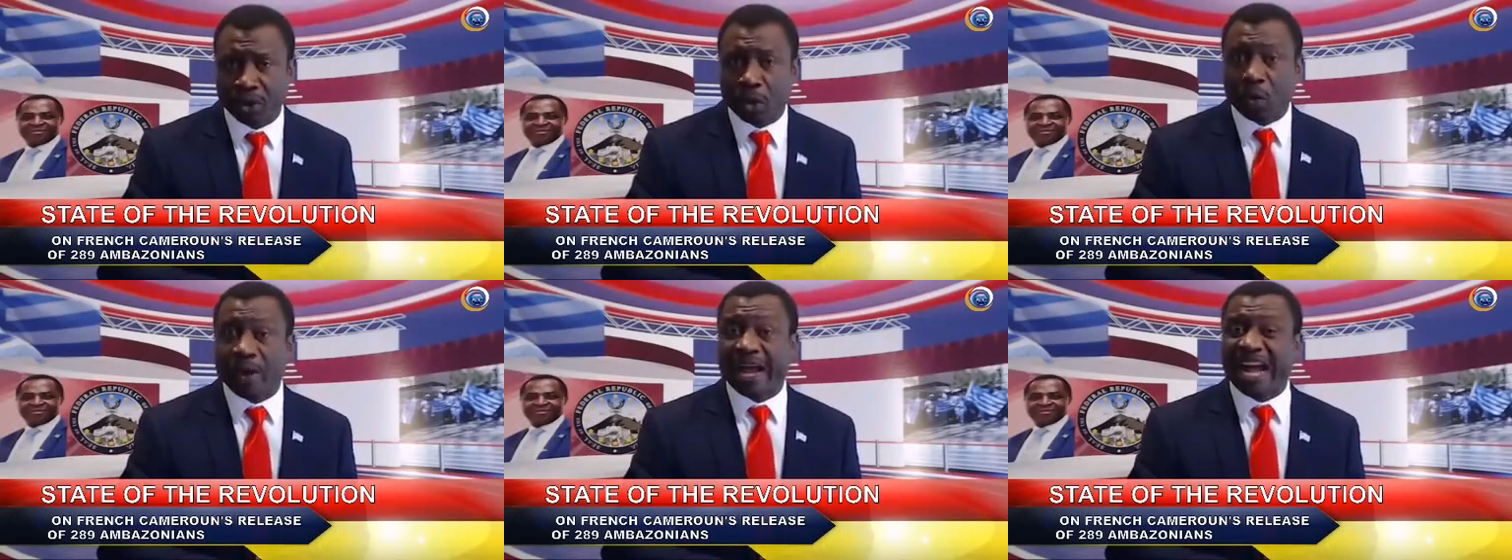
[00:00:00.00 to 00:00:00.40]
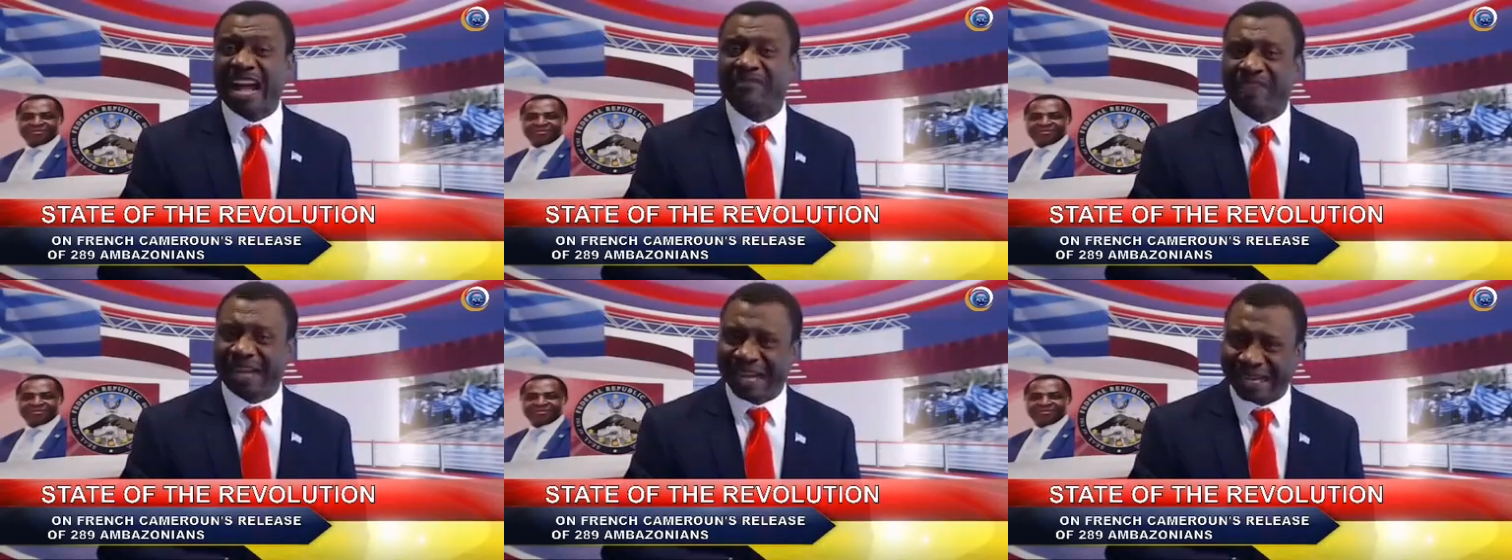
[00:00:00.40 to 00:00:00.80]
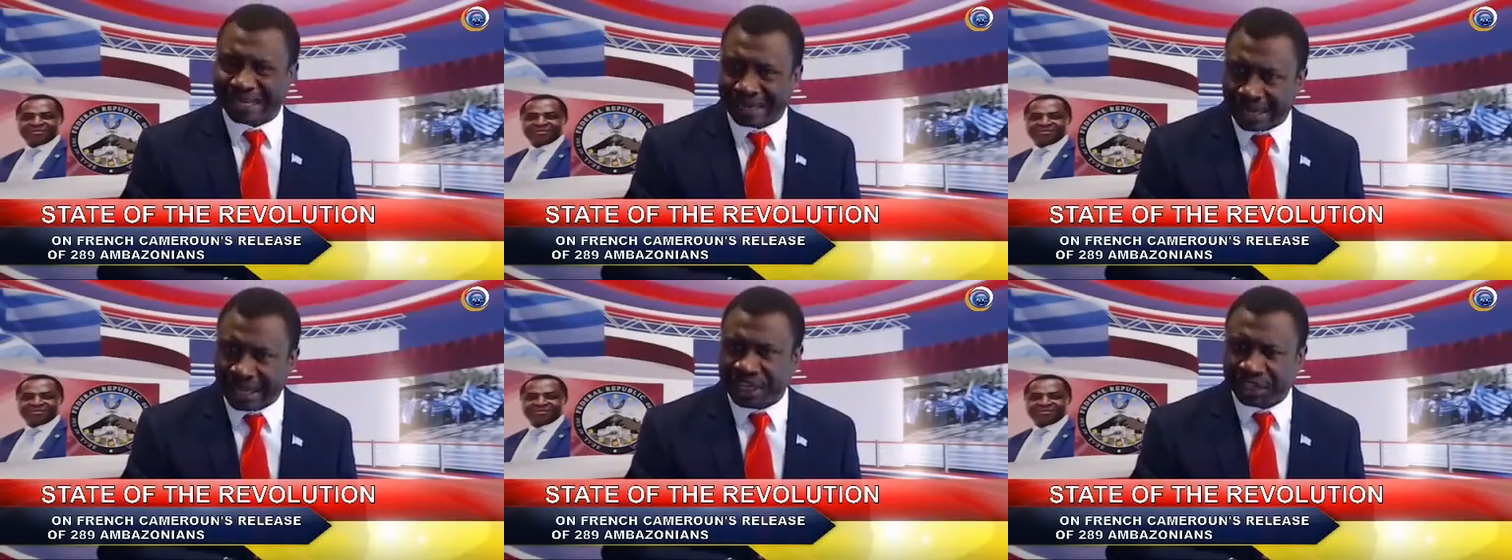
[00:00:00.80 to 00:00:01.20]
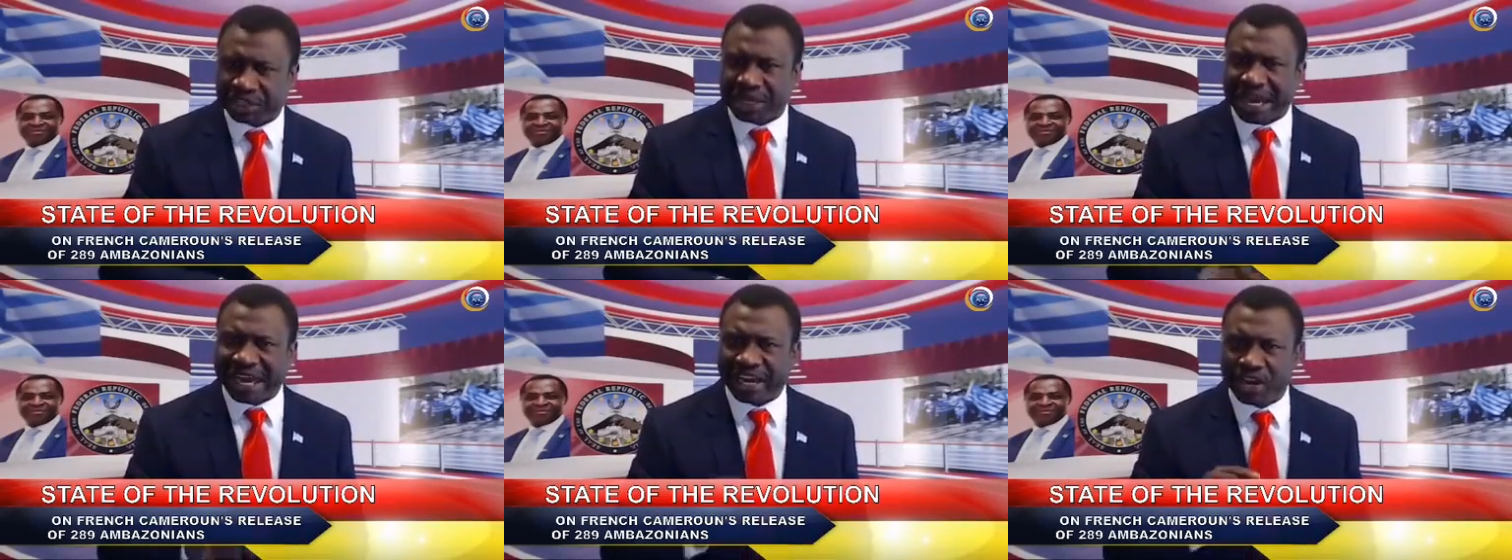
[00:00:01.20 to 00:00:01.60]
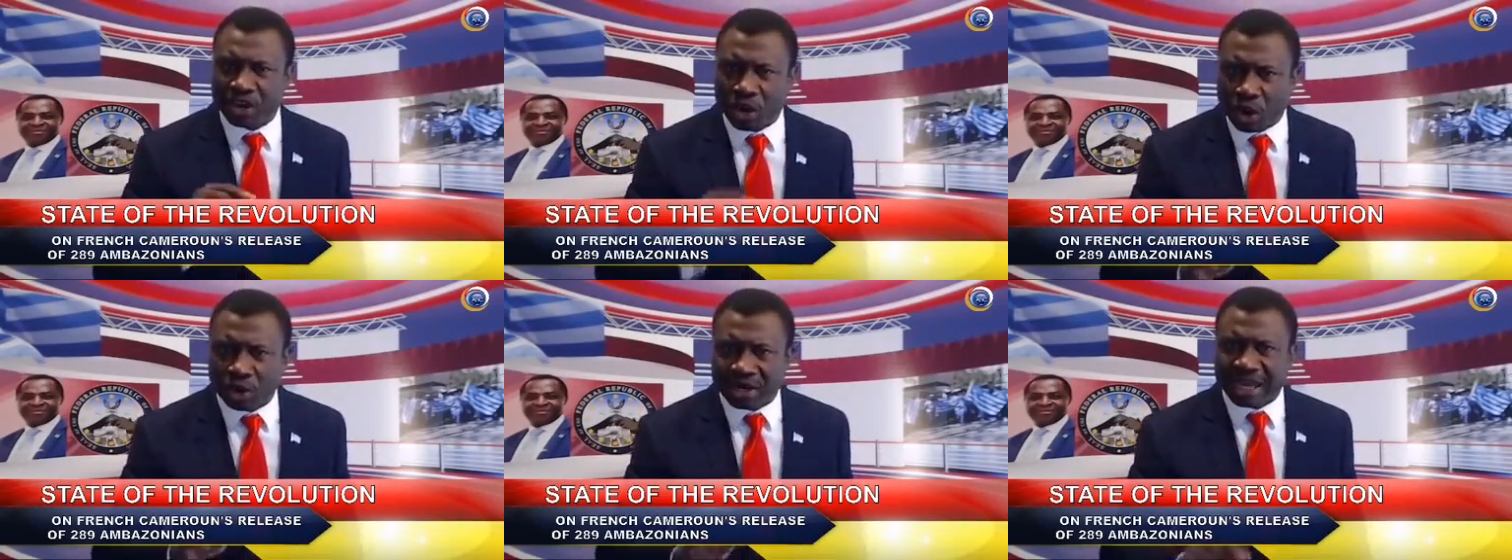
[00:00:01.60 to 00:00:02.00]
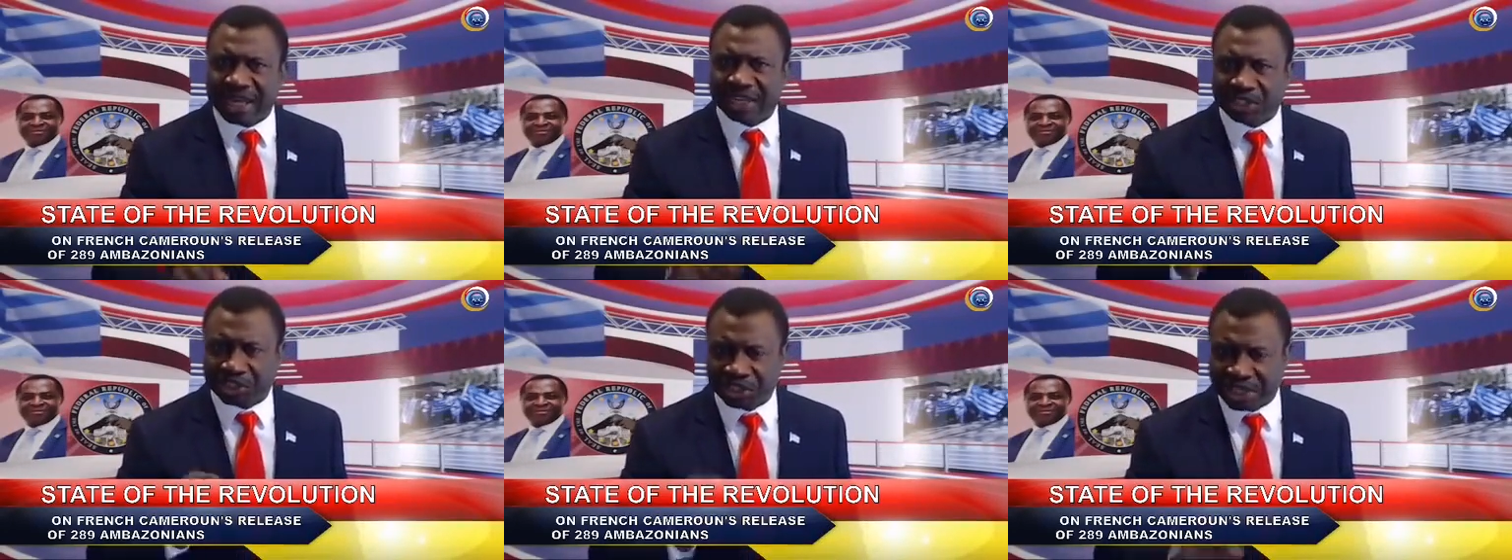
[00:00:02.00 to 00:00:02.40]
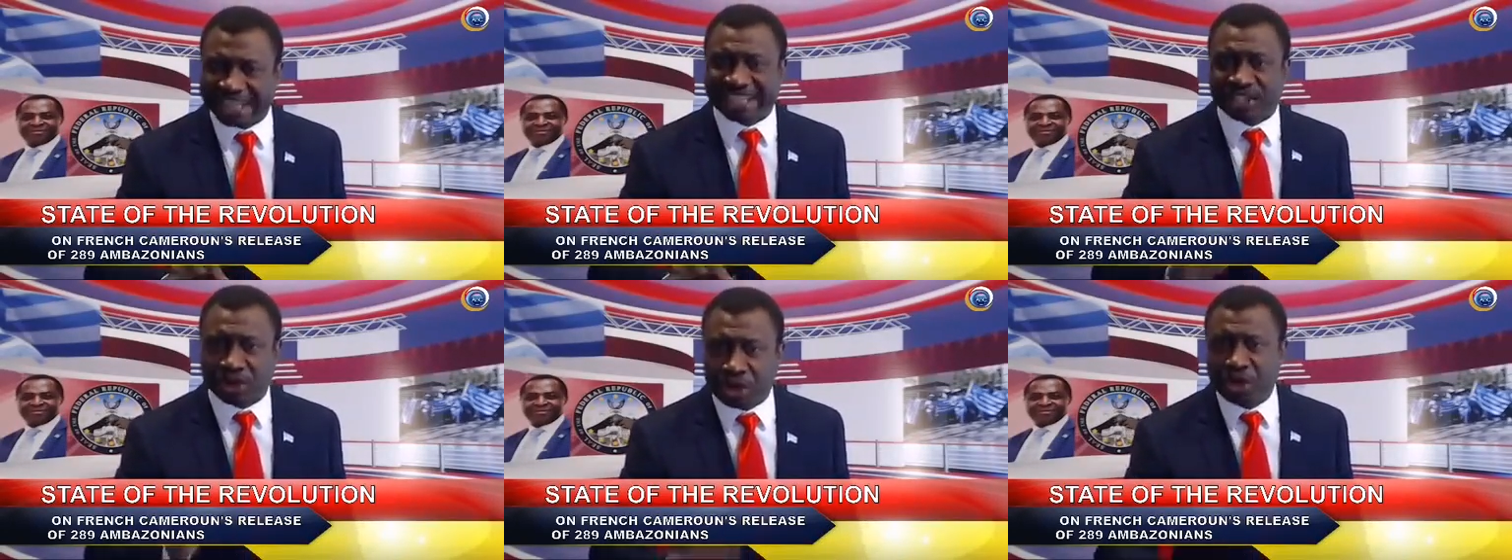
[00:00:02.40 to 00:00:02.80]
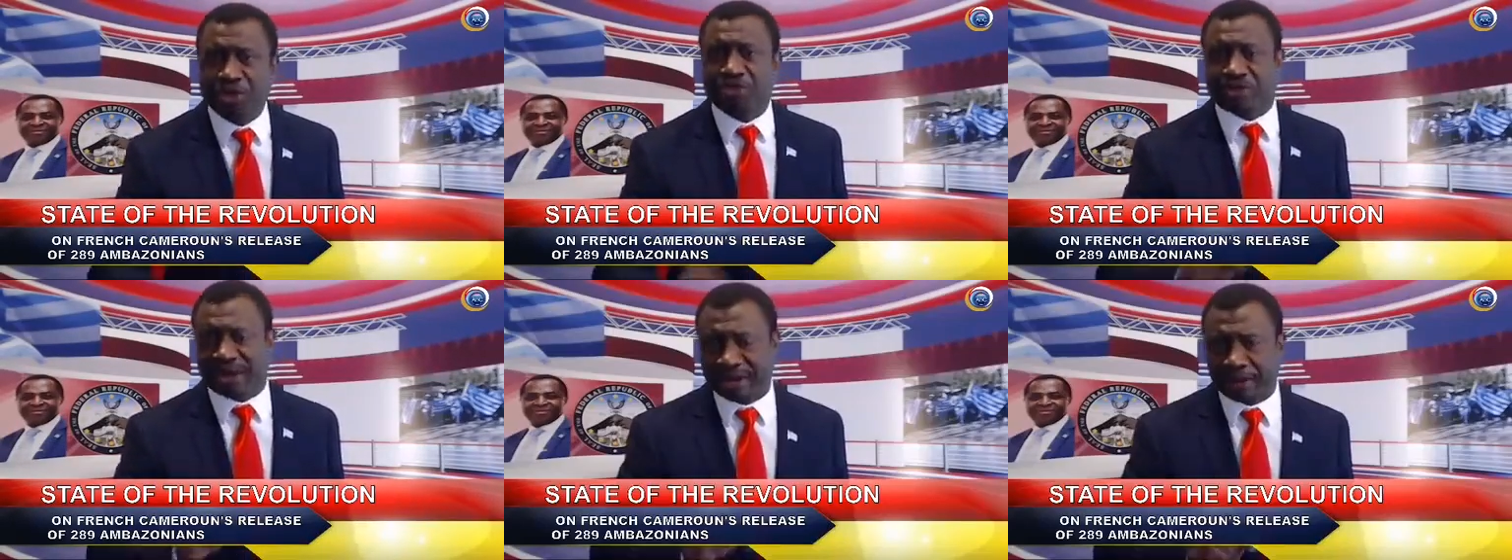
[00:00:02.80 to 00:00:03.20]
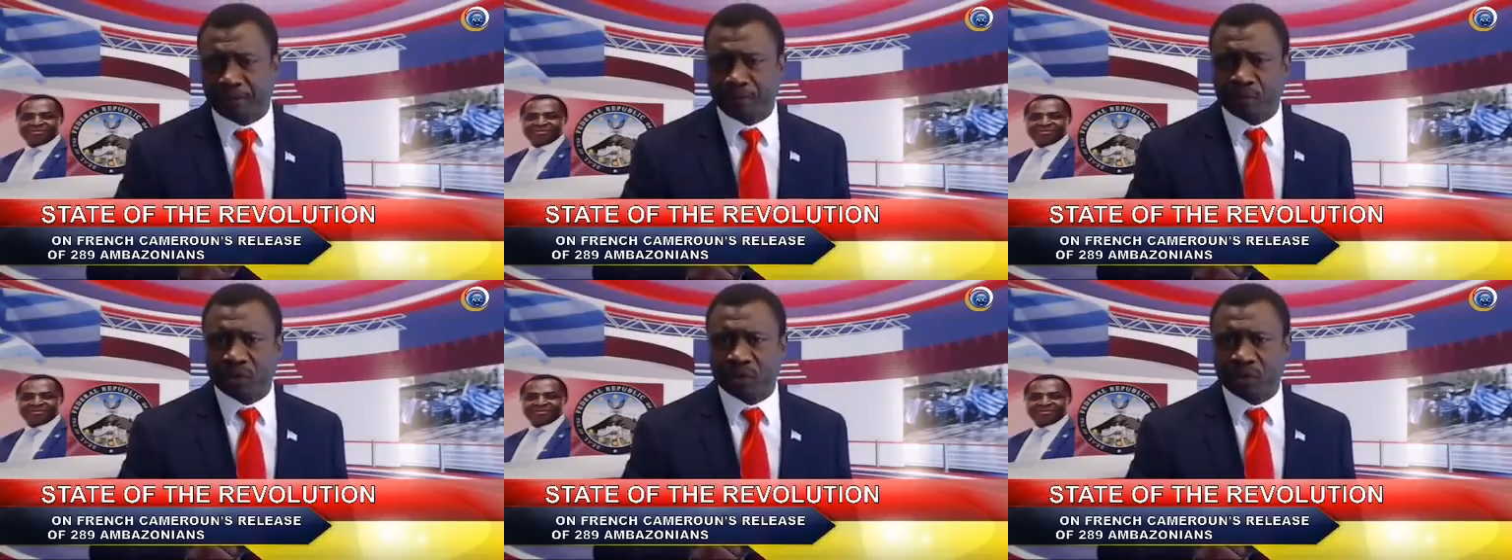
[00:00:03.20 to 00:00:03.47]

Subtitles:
we have at least another 600